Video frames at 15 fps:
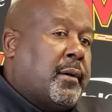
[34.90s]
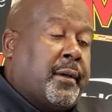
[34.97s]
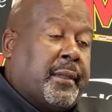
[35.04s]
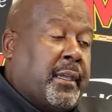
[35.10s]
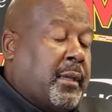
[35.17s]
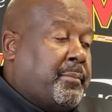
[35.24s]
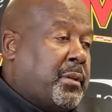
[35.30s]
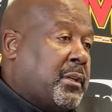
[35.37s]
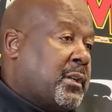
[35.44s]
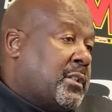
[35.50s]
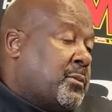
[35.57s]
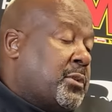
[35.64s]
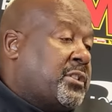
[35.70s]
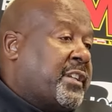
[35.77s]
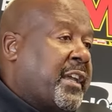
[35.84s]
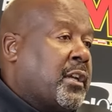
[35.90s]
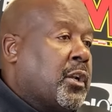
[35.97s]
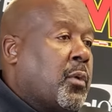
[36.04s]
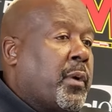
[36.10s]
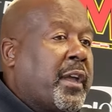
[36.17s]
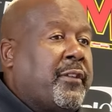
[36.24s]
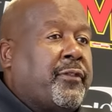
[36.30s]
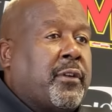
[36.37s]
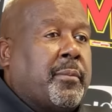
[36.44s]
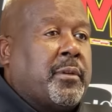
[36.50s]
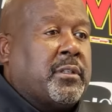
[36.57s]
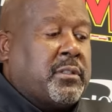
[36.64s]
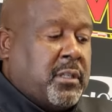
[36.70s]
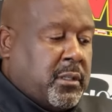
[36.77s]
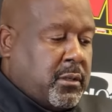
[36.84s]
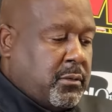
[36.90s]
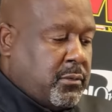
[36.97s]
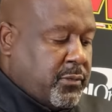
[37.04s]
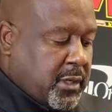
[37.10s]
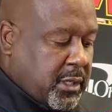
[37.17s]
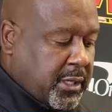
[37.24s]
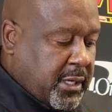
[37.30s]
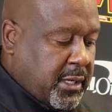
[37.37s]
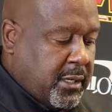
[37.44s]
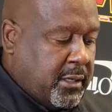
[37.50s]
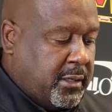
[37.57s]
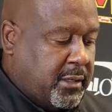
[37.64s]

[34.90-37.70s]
again, because it was taken away from us, and you really